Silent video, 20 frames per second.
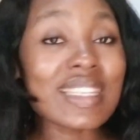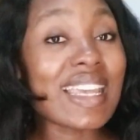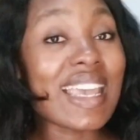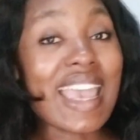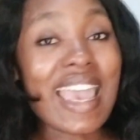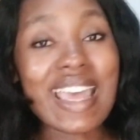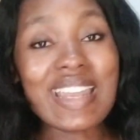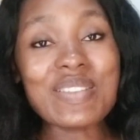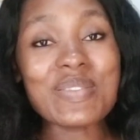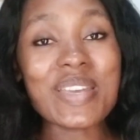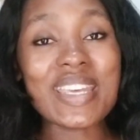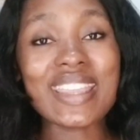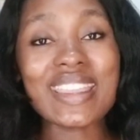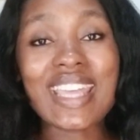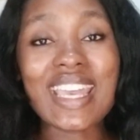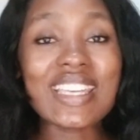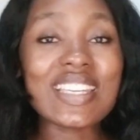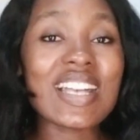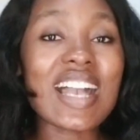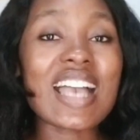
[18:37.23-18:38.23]
Anyway,
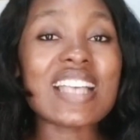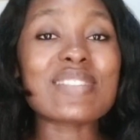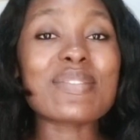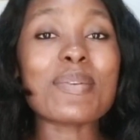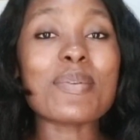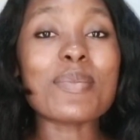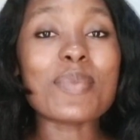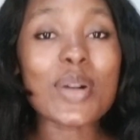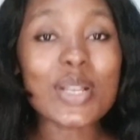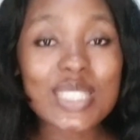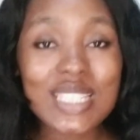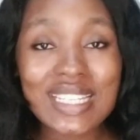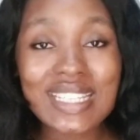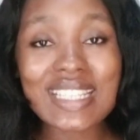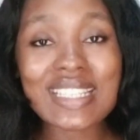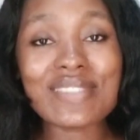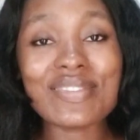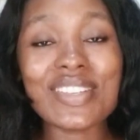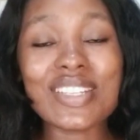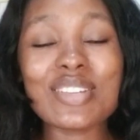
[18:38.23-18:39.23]
thank you guys for watching
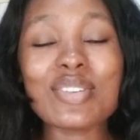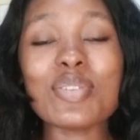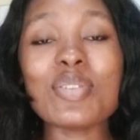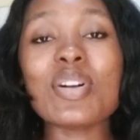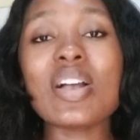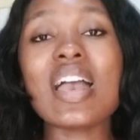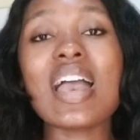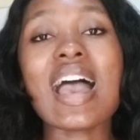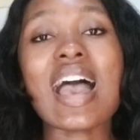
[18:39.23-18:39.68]
this video,